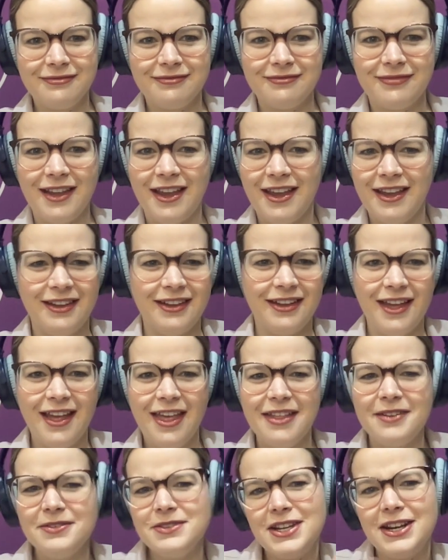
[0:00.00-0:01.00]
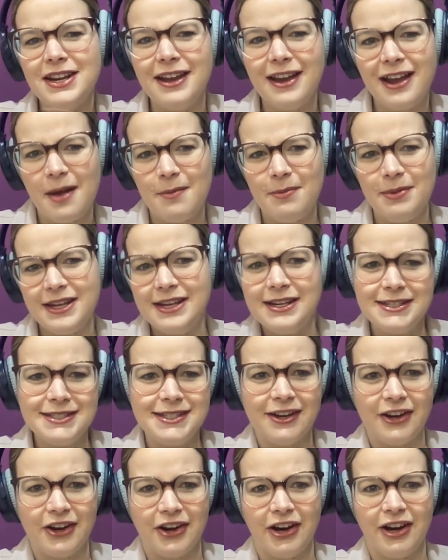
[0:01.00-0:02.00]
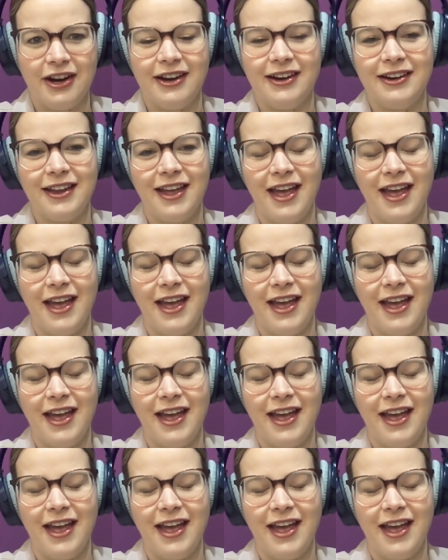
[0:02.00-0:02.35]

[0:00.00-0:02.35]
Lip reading: that was only a couple of years ago.